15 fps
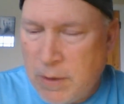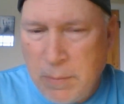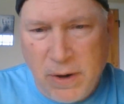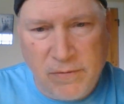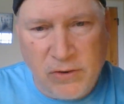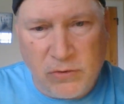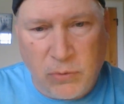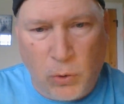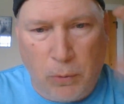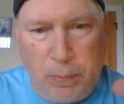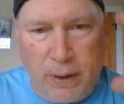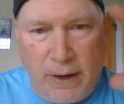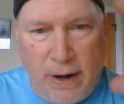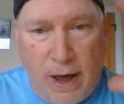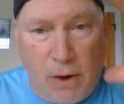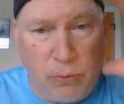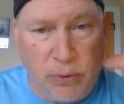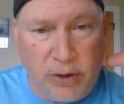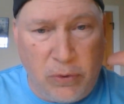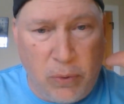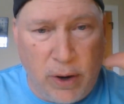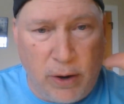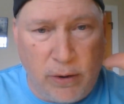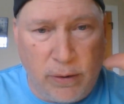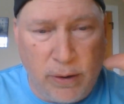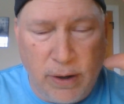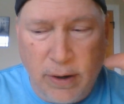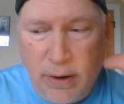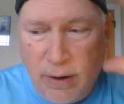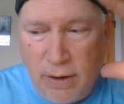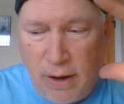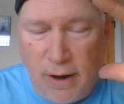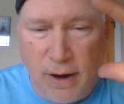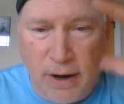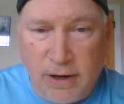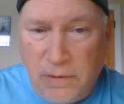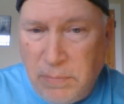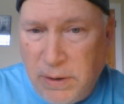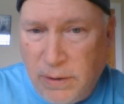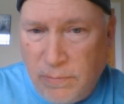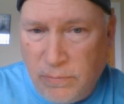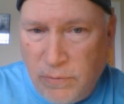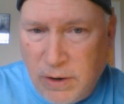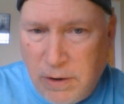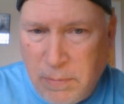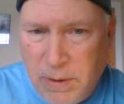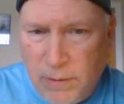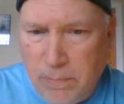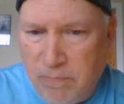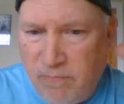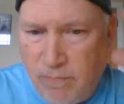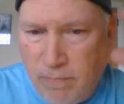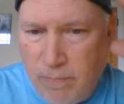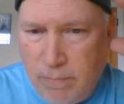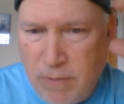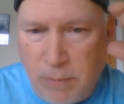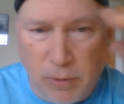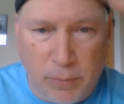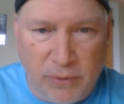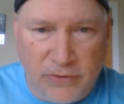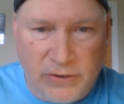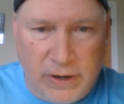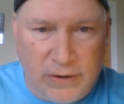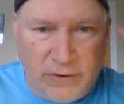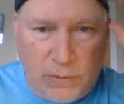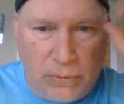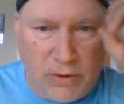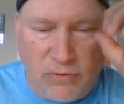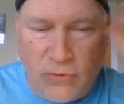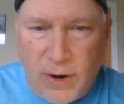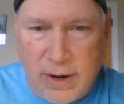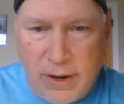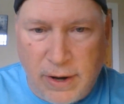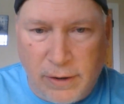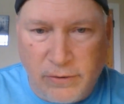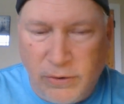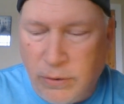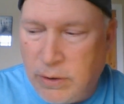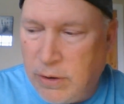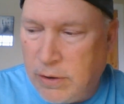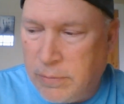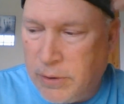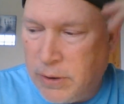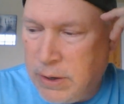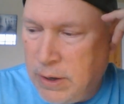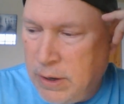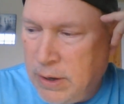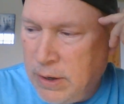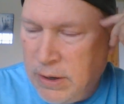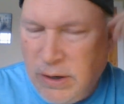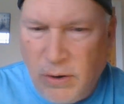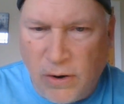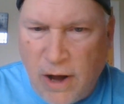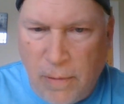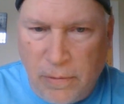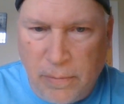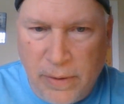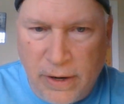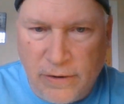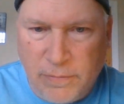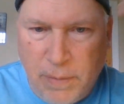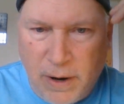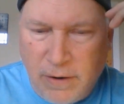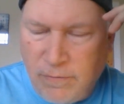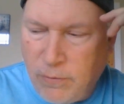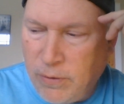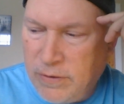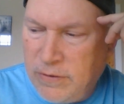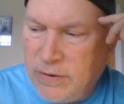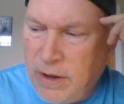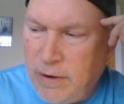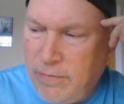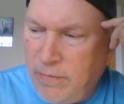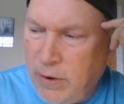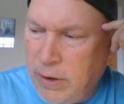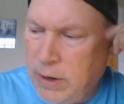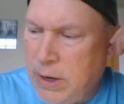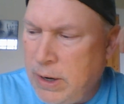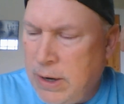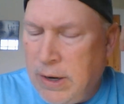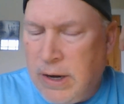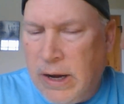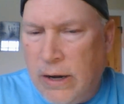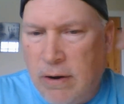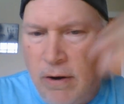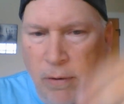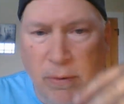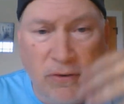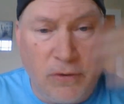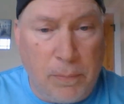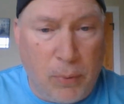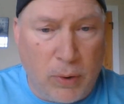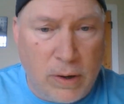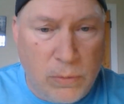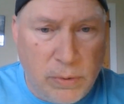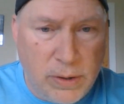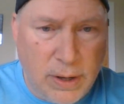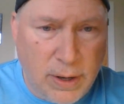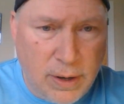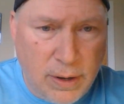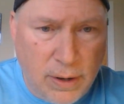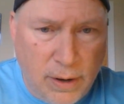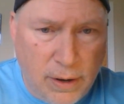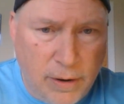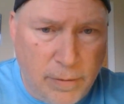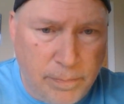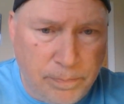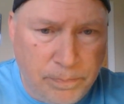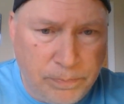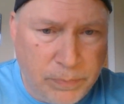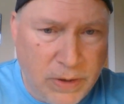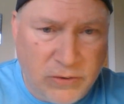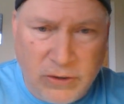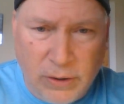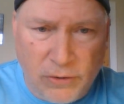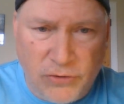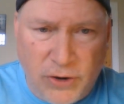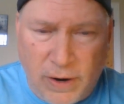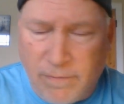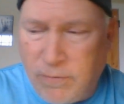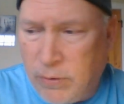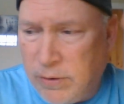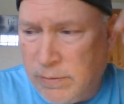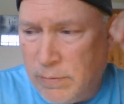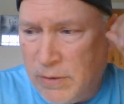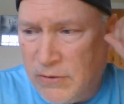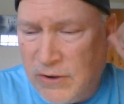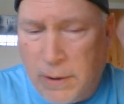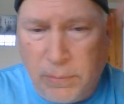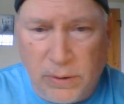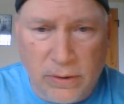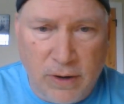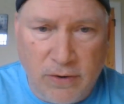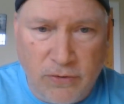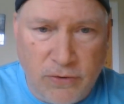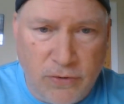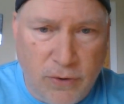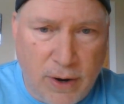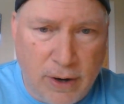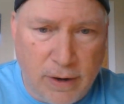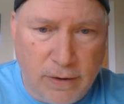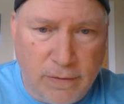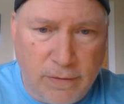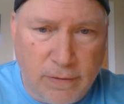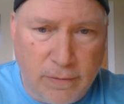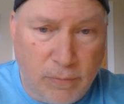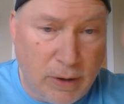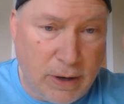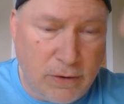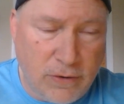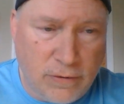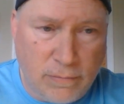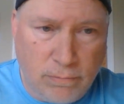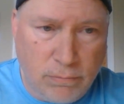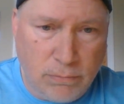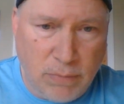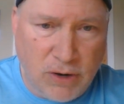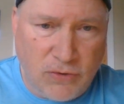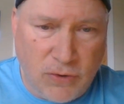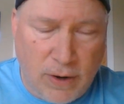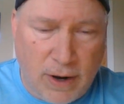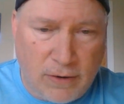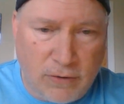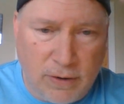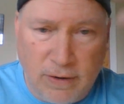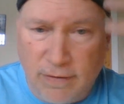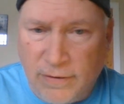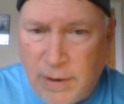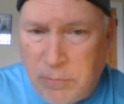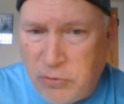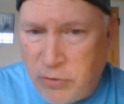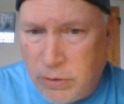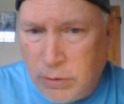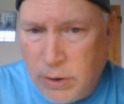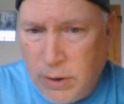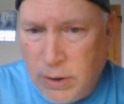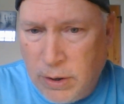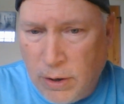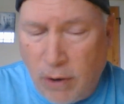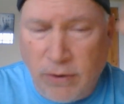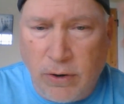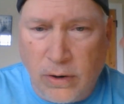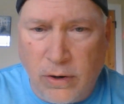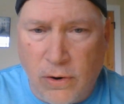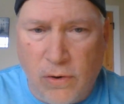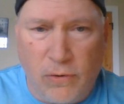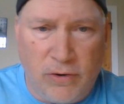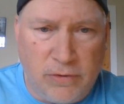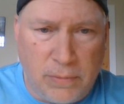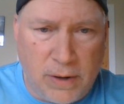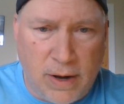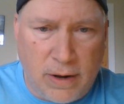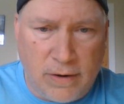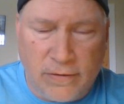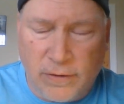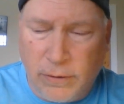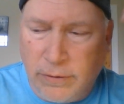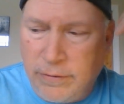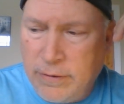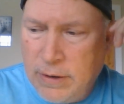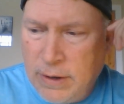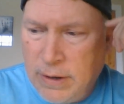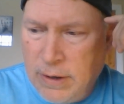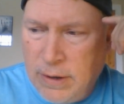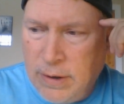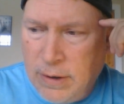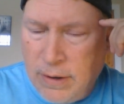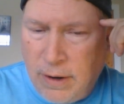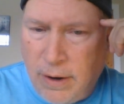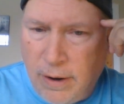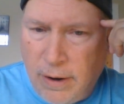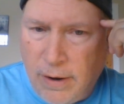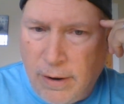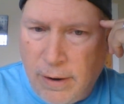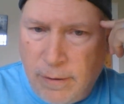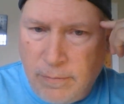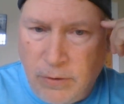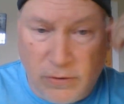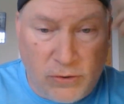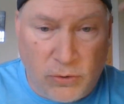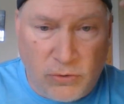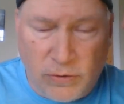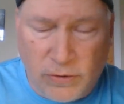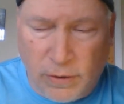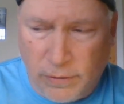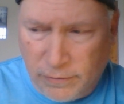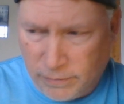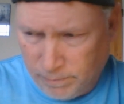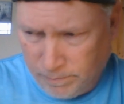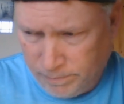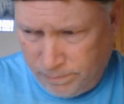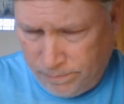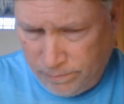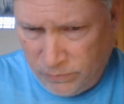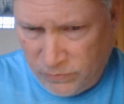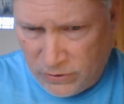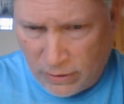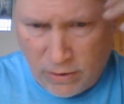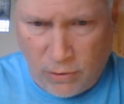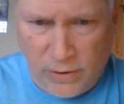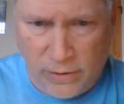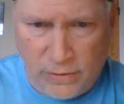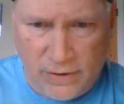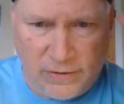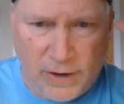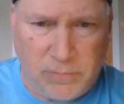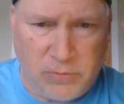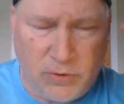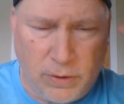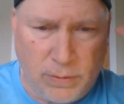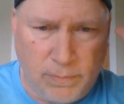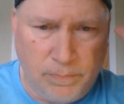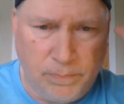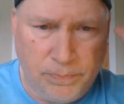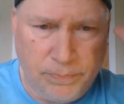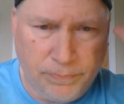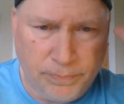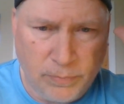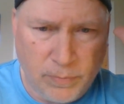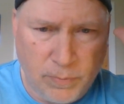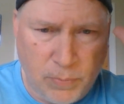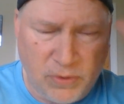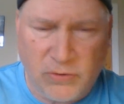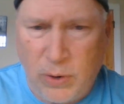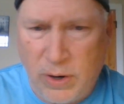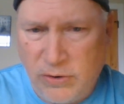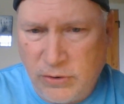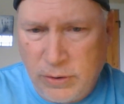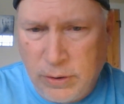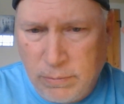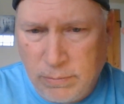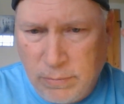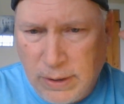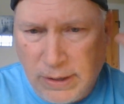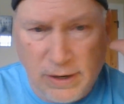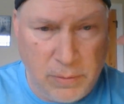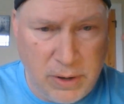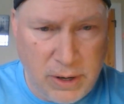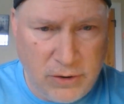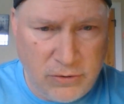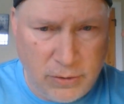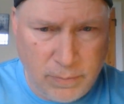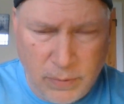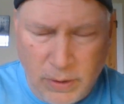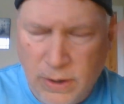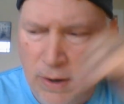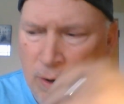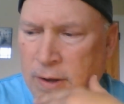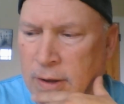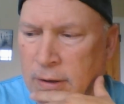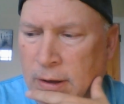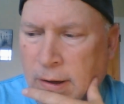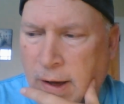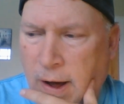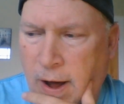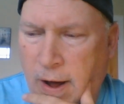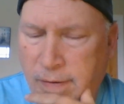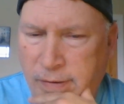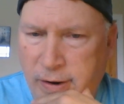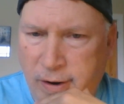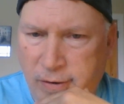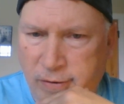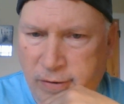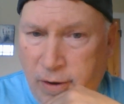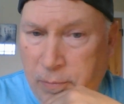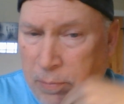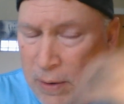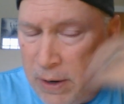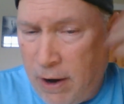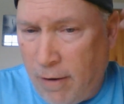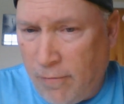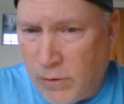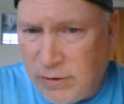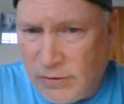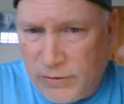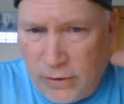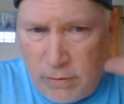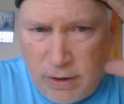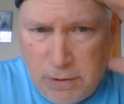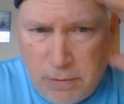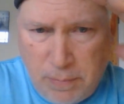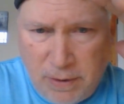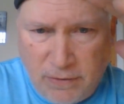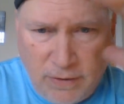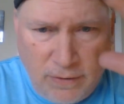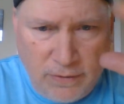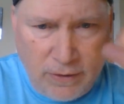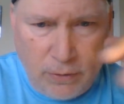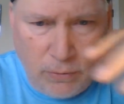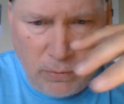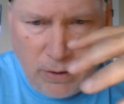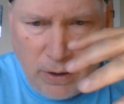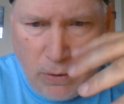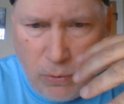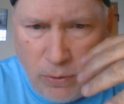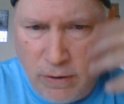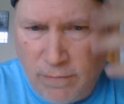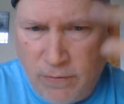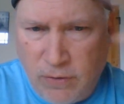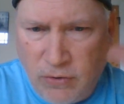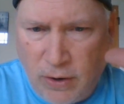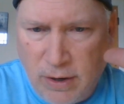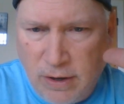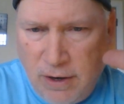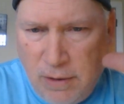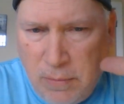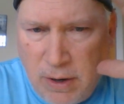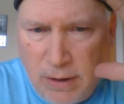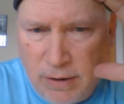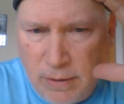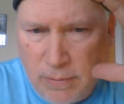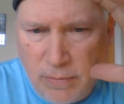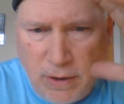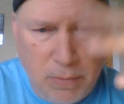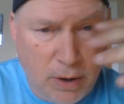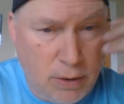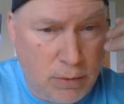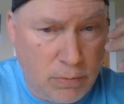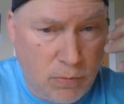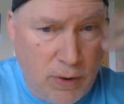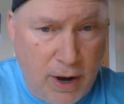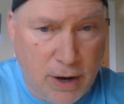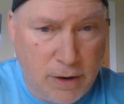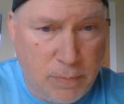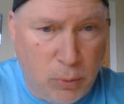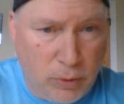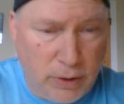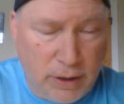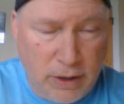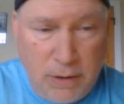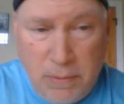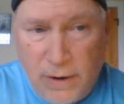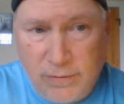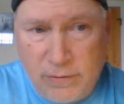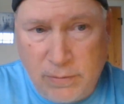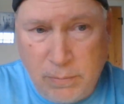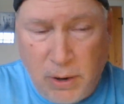but if his role played out really well, they could be memorable scenes. I wouldn't drag it out too long, but you know, a couple minutes back and forth is kind of fun. And you could always support it with a skill check. For example, in Dungeons and Dragons, like I just mentioned, actually, deception, all your charisma kind of skills, your social skills, so deception, persuasion, intimidation. That kind of stuff. But be careful, because certain NPCs, they don't want you, if you try to intimidate them, they might react poorly. They may have some